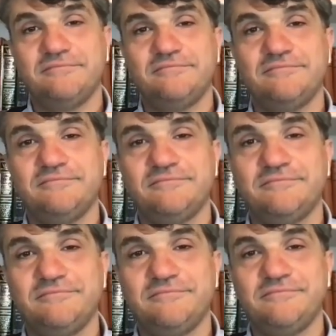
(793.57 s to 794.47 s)

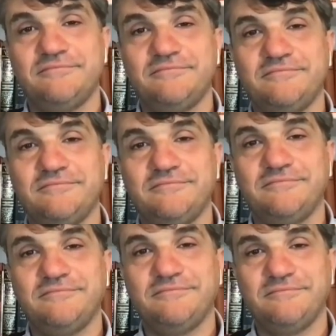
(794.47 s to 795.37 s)

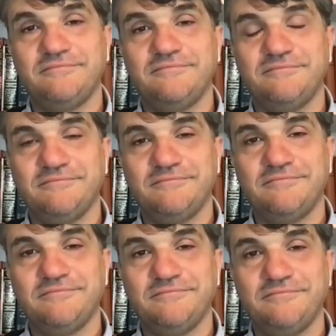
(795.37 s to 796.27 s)

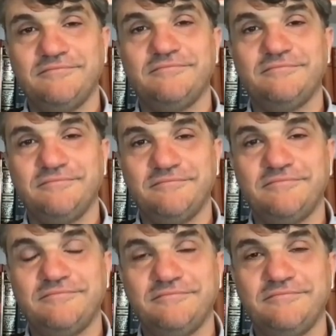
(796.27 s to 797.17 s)

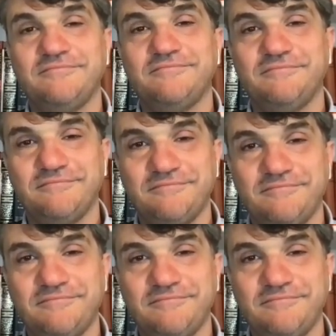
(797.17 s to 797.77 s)
(silent)